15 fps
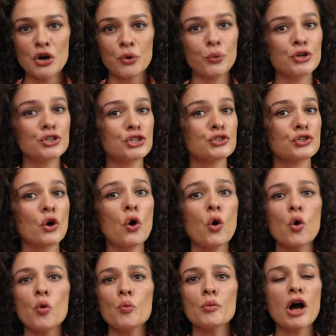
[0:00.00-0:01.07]
which is
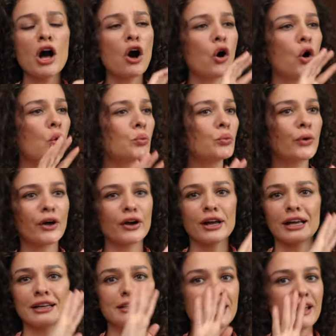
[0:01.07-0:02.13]
homeware
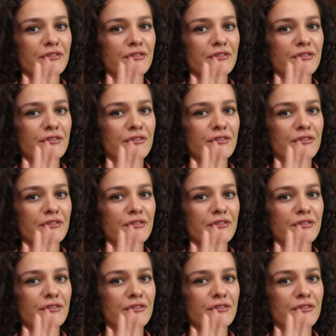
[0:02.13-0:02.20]
and